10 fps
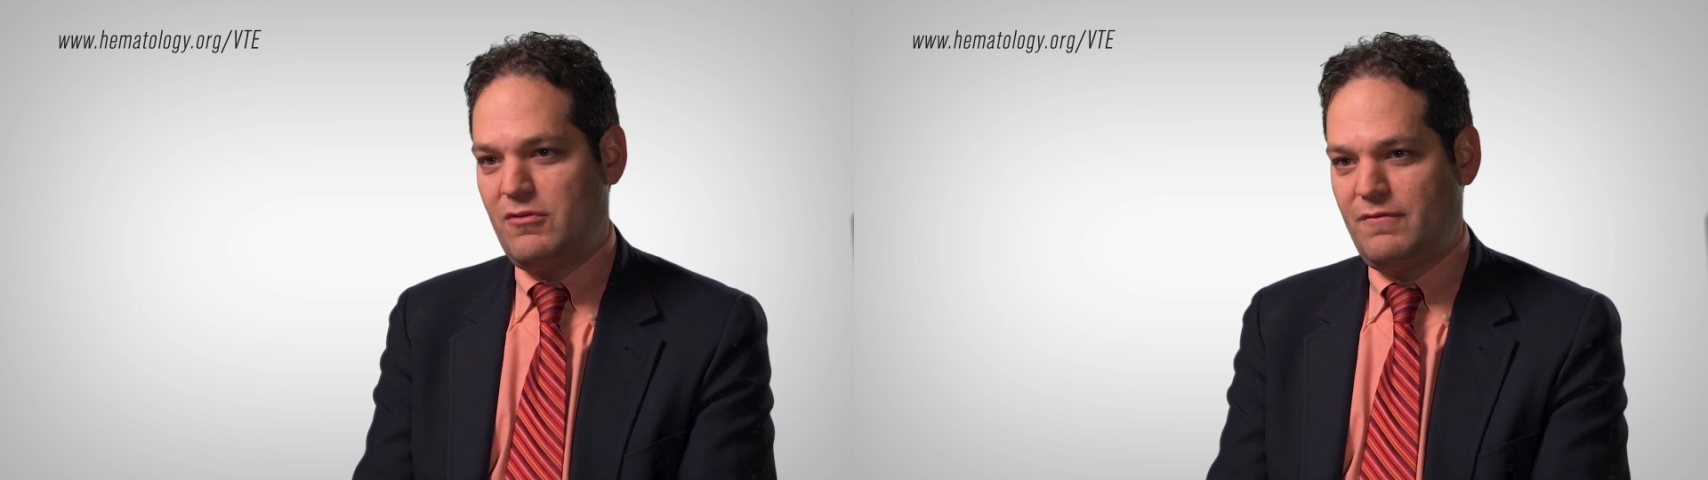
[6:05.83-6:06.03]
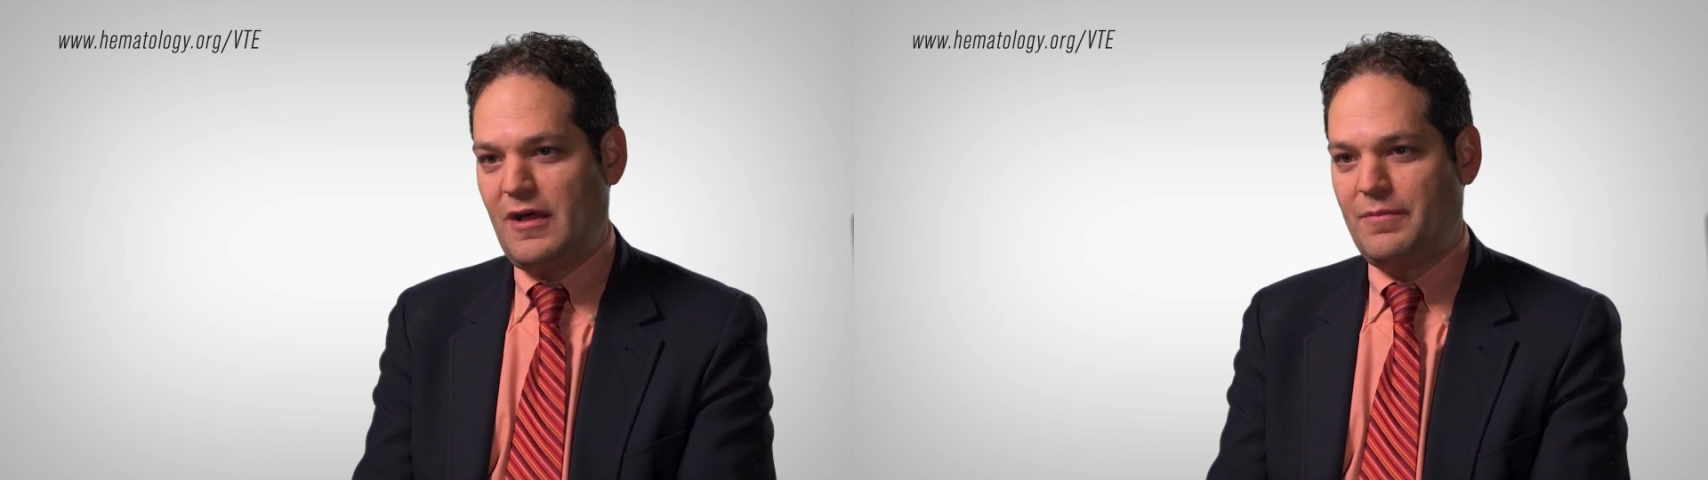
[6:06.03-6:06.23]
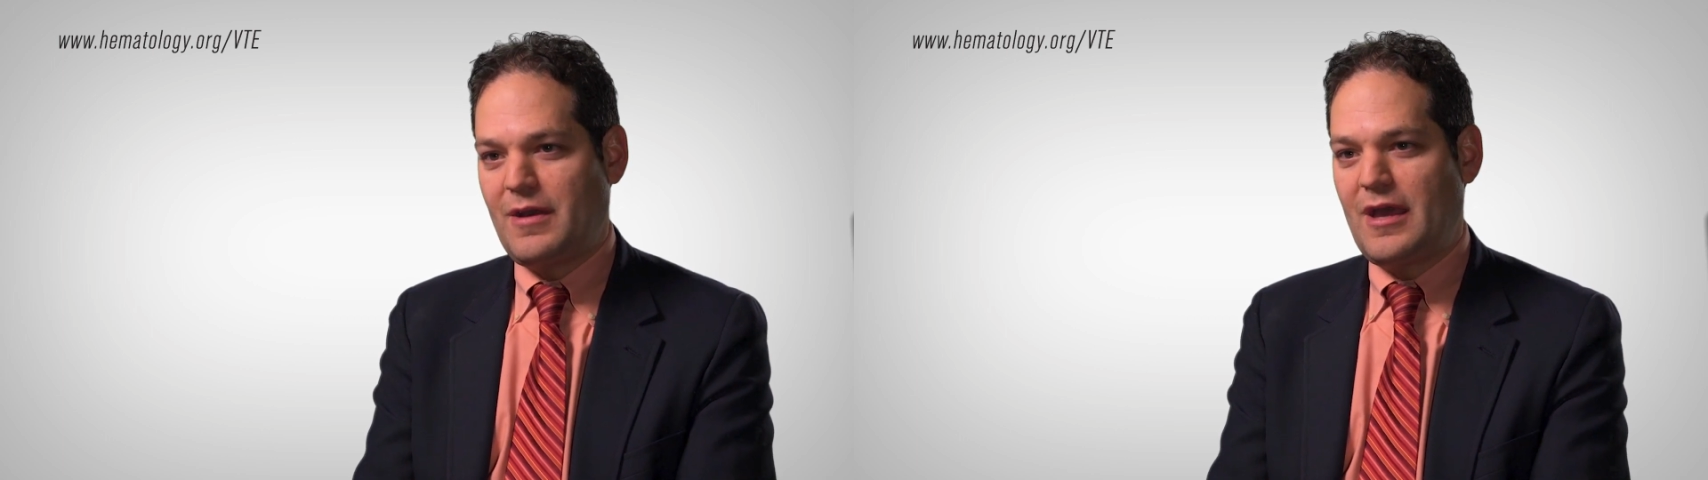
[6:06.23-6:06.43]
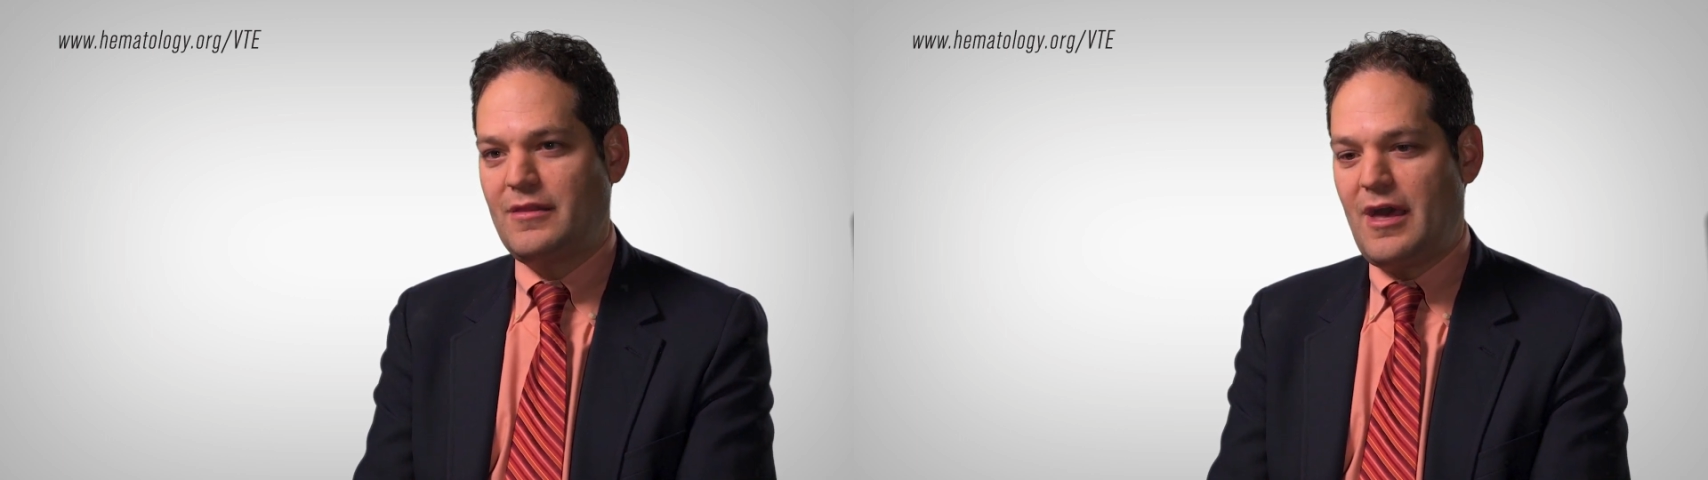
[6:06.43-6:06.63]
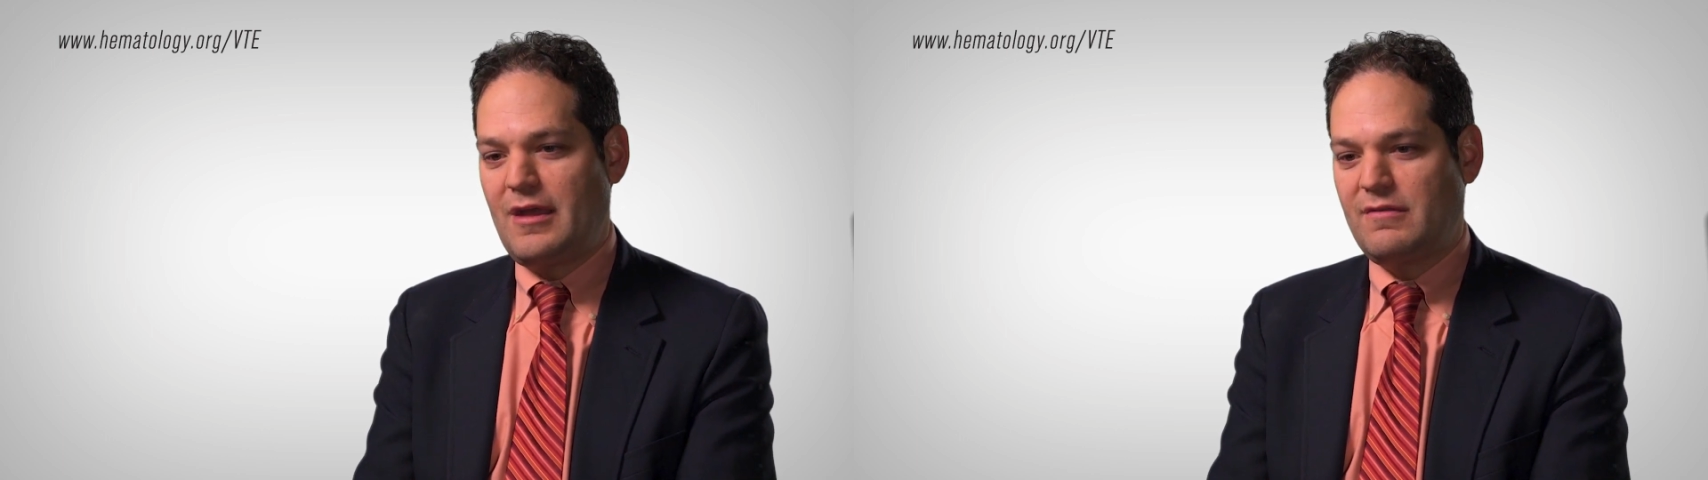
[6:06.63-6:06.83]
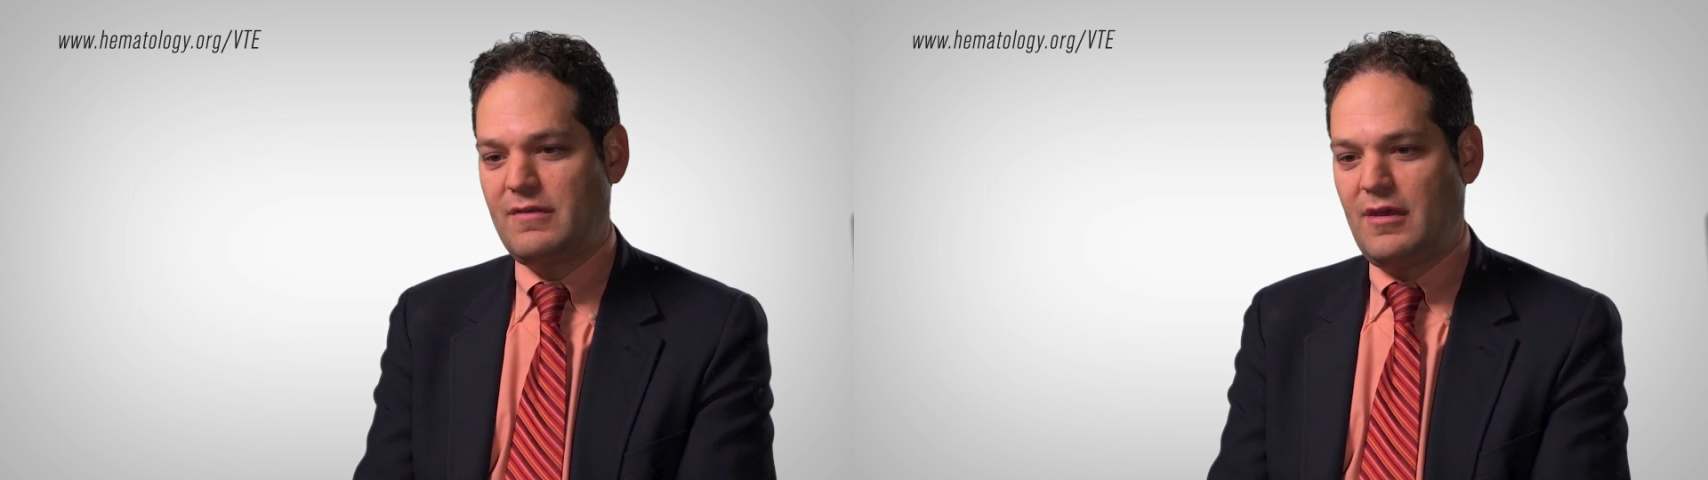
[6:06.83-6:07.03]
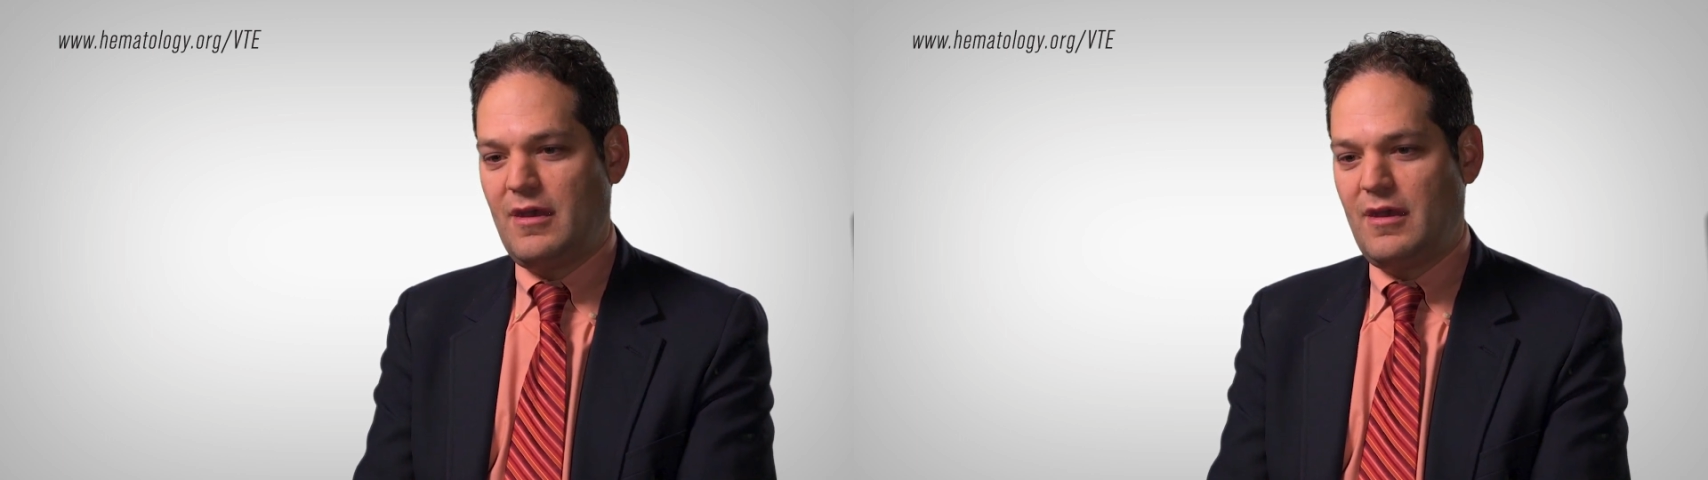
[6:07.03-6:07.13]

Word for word: develop guidelines